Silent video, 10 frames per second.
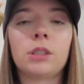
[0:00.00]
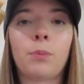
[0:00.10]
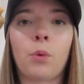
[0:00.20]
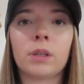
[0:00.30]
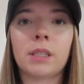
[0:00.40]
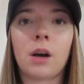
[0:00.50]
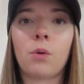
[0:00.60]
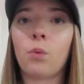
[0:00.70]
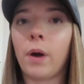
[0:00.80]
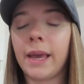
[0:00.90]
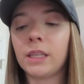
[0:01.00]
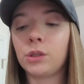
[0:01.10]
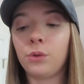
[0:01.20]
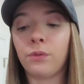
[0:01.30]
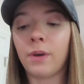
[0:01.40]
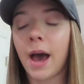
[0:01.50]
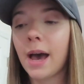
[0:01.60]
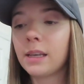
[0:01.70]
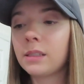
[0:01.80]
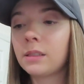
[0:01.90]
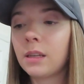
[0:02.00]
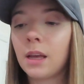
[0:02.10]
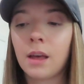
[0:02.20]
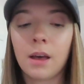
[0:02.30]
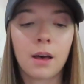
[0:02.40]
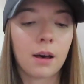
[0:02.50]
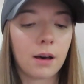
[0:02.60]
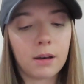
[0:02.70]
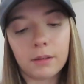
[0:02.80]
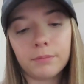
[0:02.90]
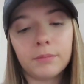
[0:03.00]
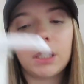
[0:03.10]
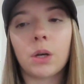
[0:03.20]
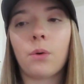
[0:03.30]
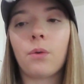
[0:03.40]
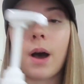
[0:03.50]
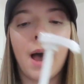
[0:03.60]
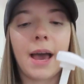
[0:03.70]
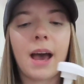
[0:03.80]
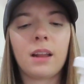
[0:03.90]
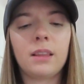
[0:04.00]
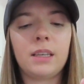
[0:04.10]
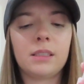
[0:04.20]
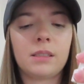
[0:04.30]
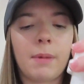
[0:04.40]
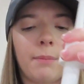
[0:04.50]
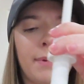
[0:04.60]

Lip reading: just pours out way too fast. So I had these in my